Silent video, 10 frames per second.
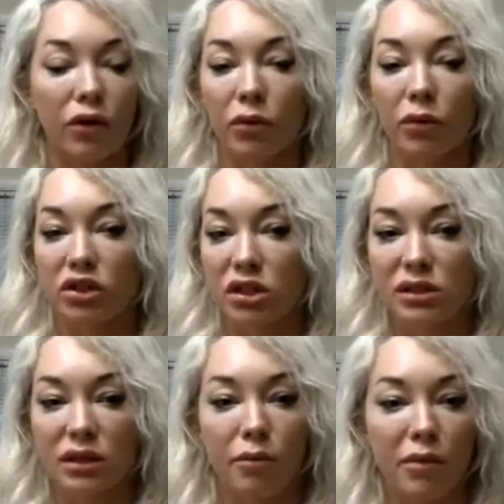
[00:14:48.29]
her. She's
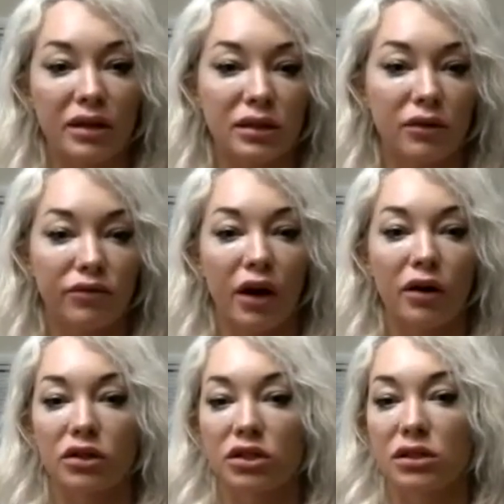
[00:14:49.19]
an amazing
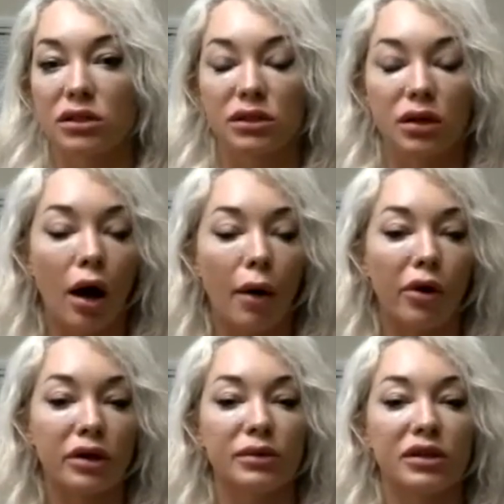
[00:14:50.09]
fighter and she's a top
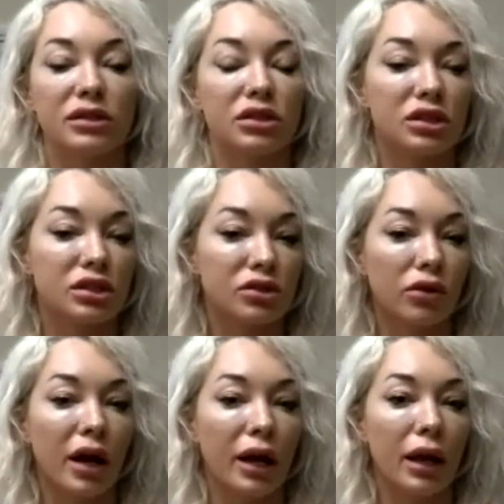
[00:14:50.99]
prospect and she's great.